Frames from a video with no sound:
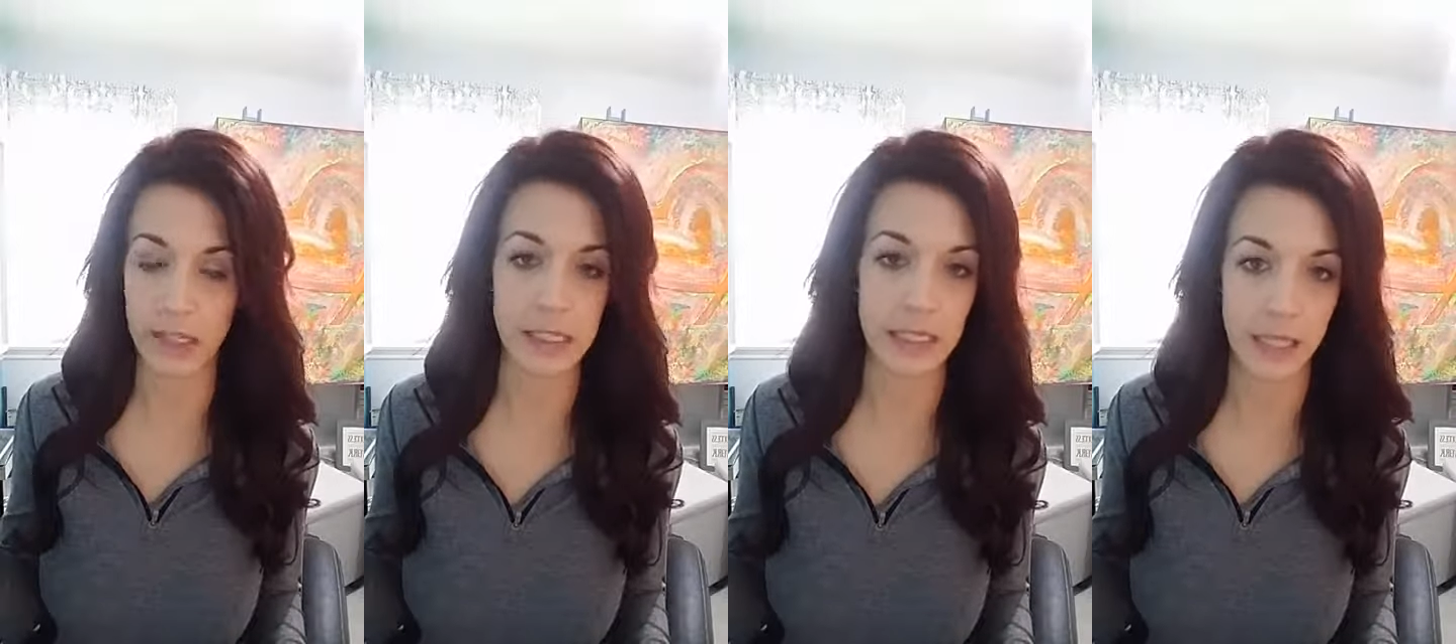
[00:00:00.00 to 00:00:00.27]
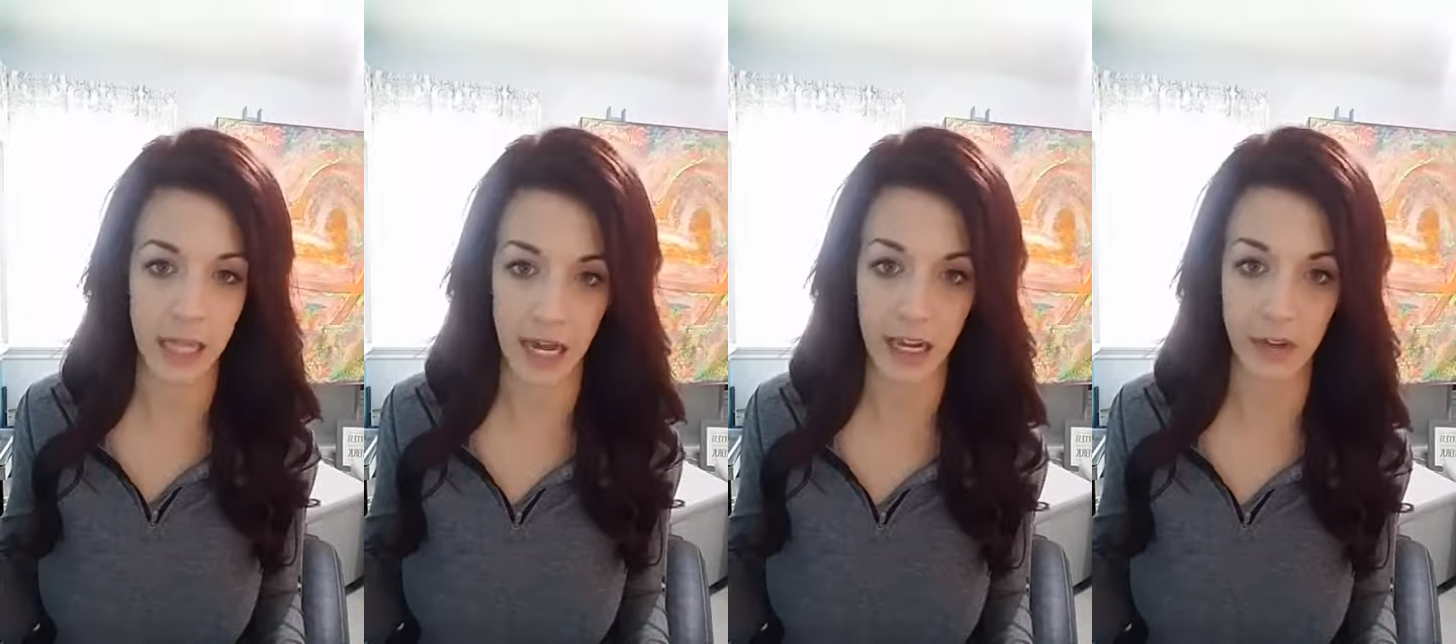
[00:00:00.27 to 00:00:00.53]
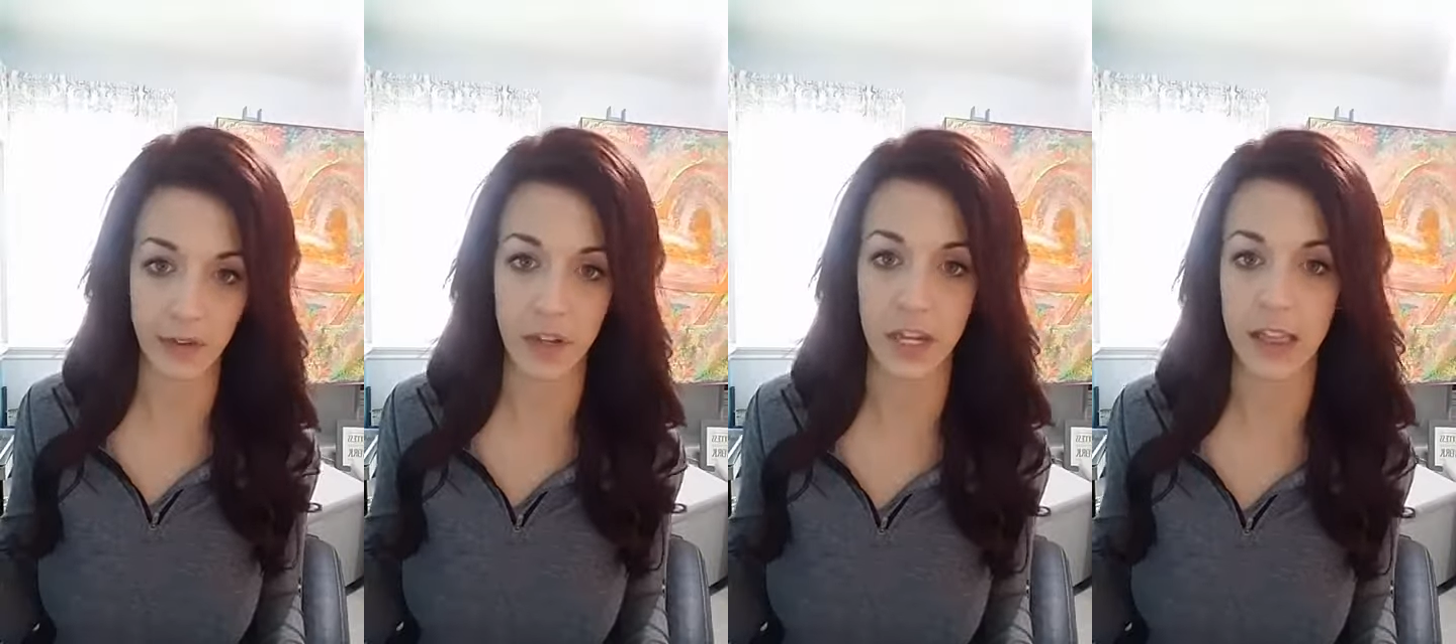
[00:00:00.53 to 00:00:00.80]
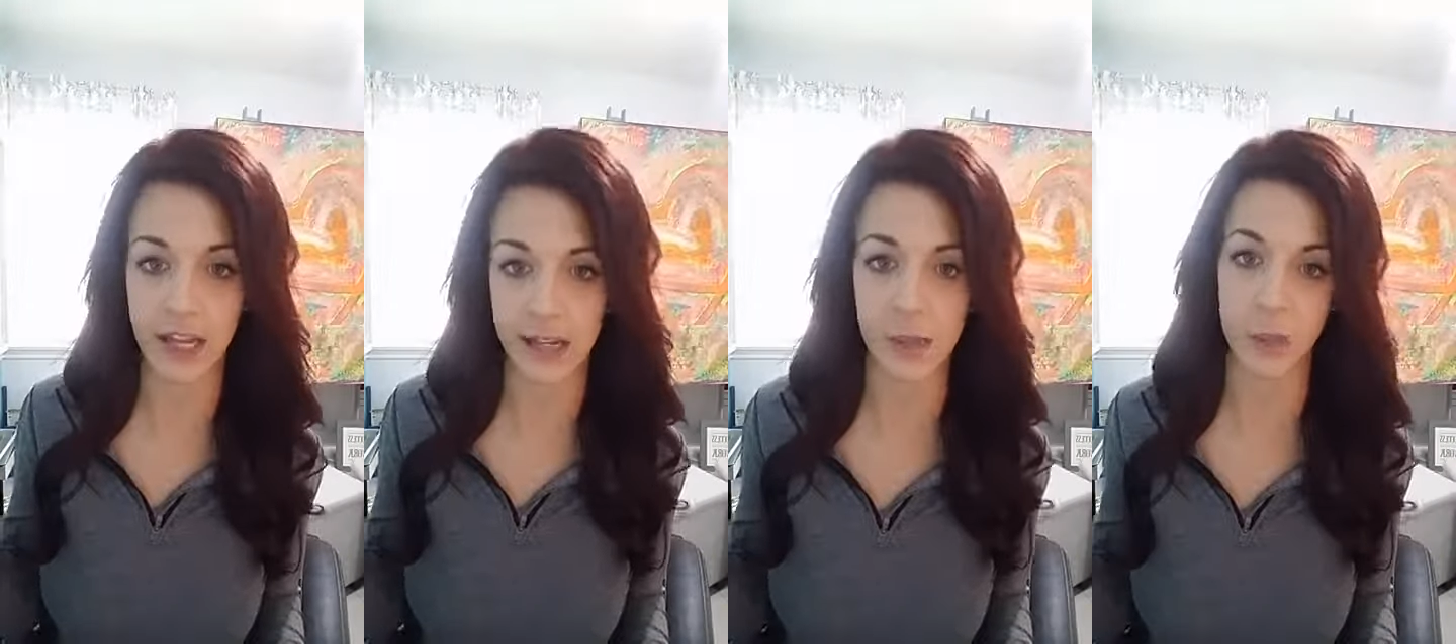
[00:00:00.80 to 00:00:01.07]
It's life.
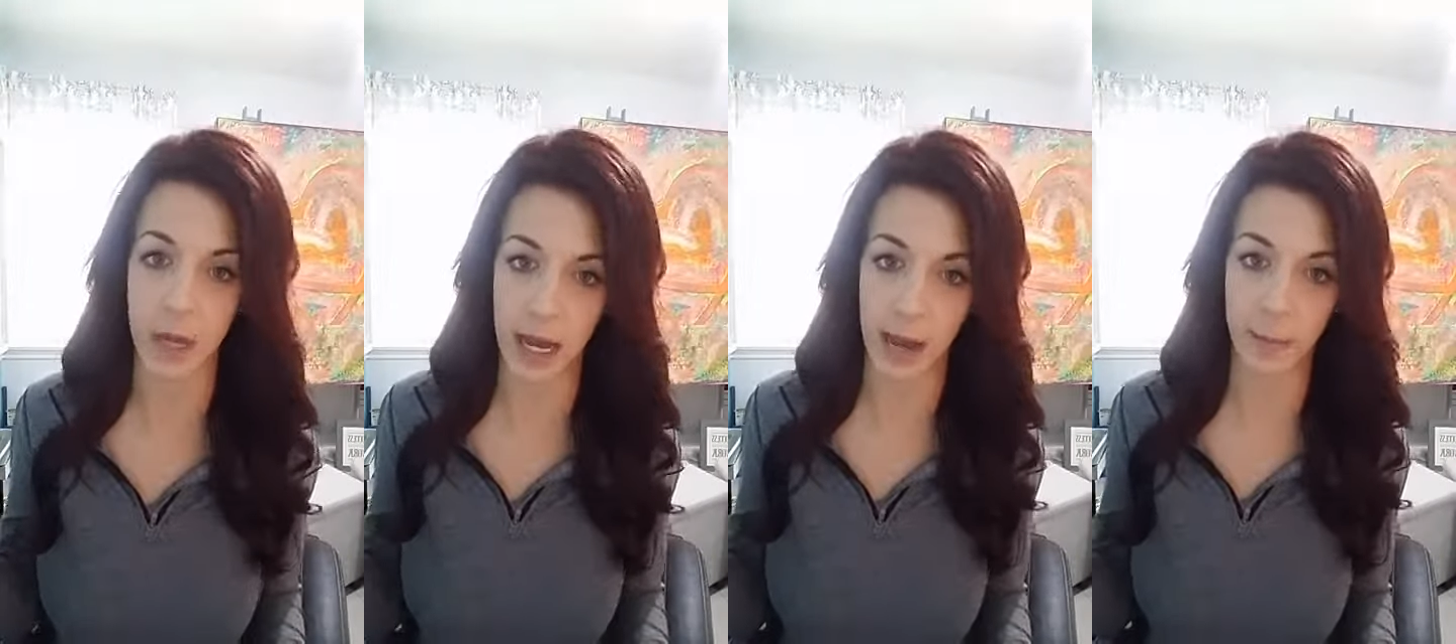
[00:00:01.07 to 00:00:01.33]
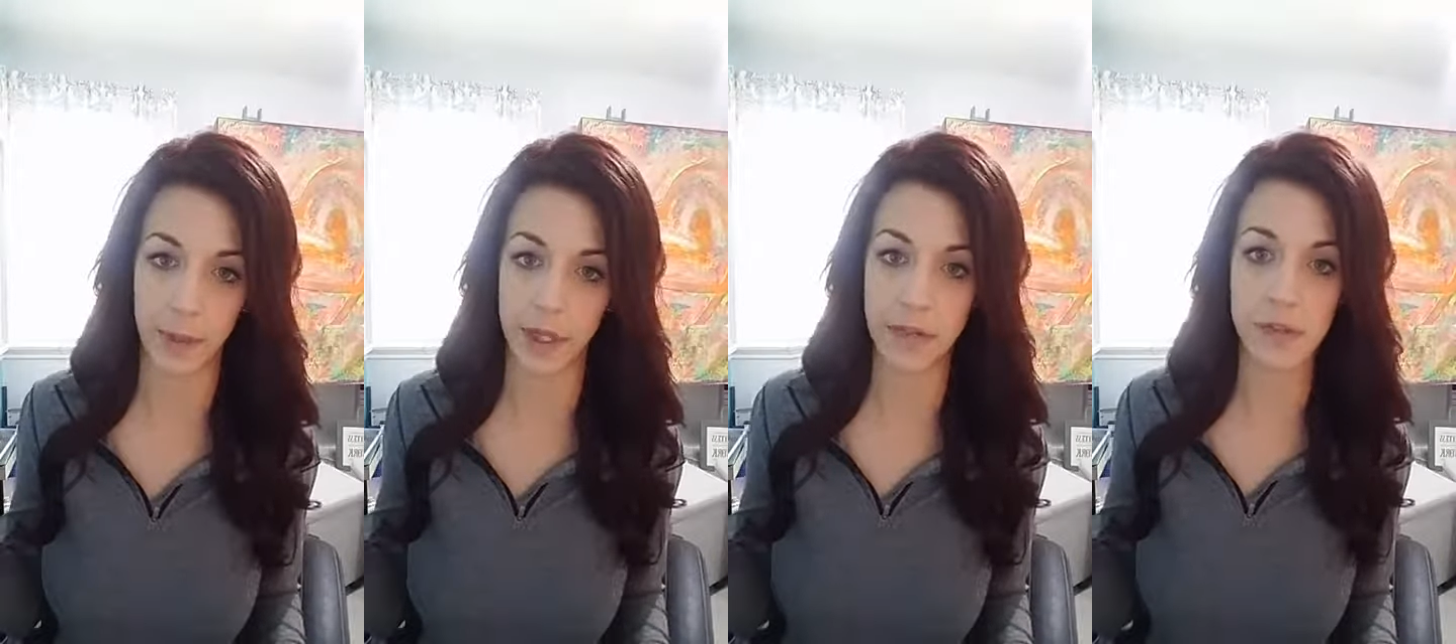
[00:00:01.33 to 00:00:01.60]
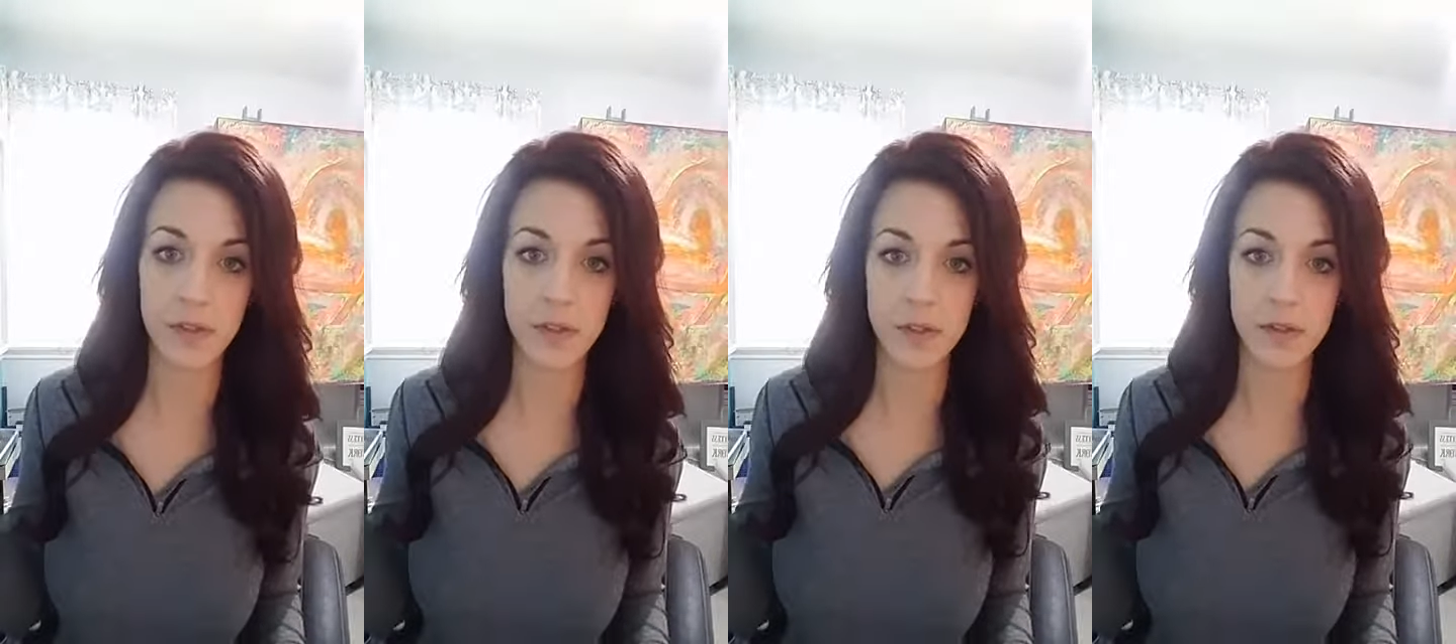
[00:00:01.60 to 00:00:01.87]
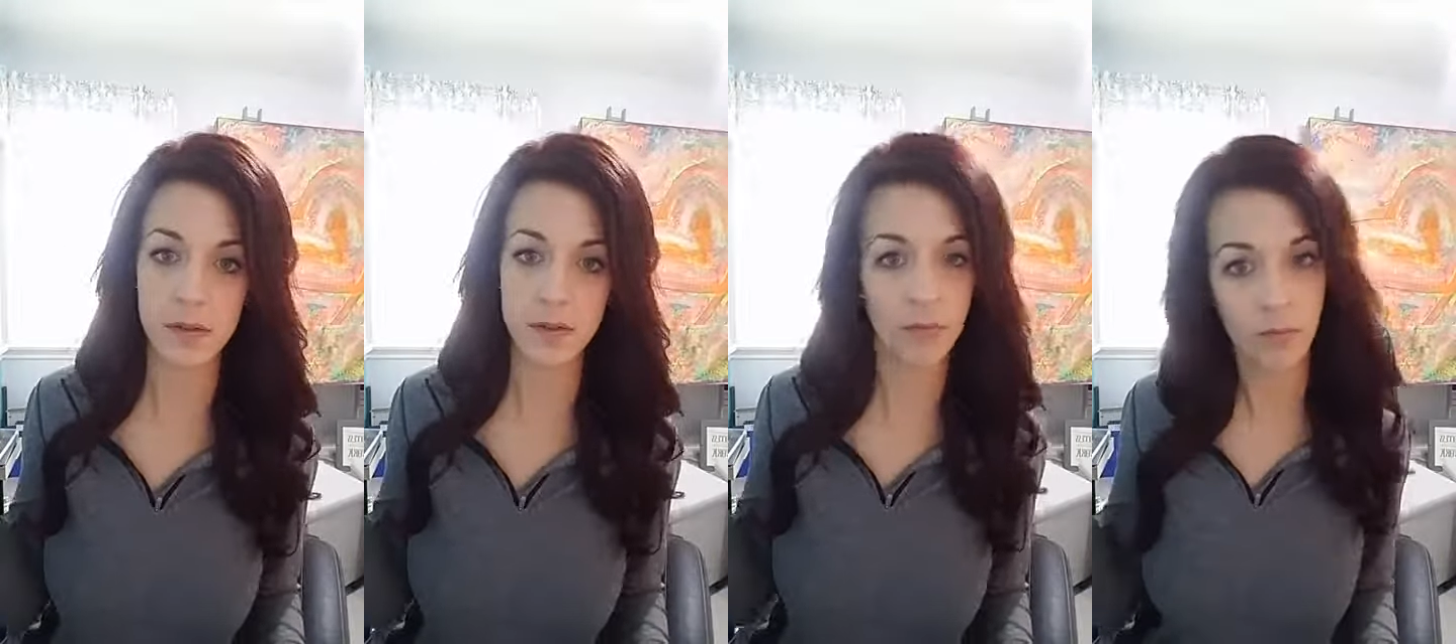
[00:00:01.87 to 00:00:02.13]
Like, that's what happens.